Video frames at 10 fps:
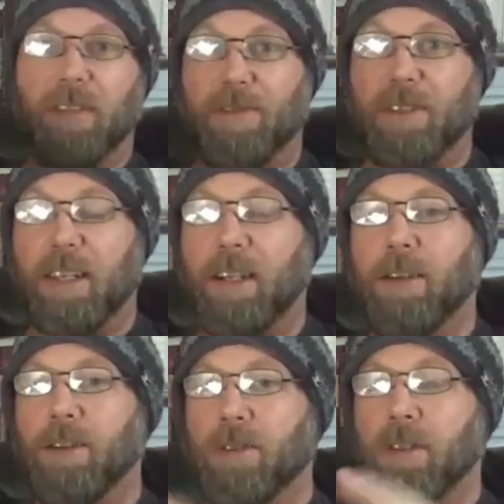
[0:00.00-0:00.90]
They've seen it
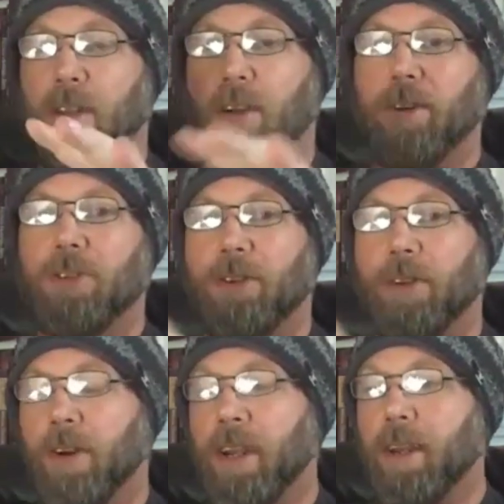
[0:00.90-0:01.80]
used in the culture
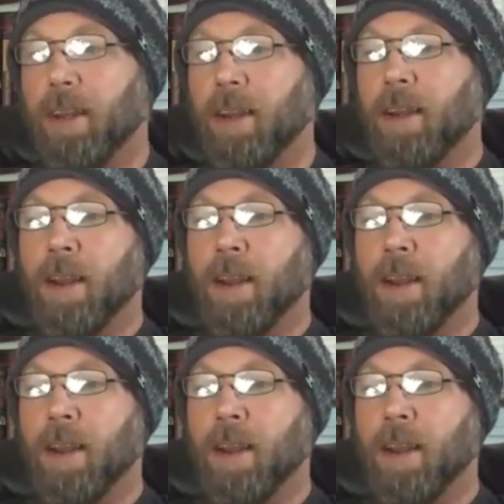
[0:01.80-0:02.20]
they're in.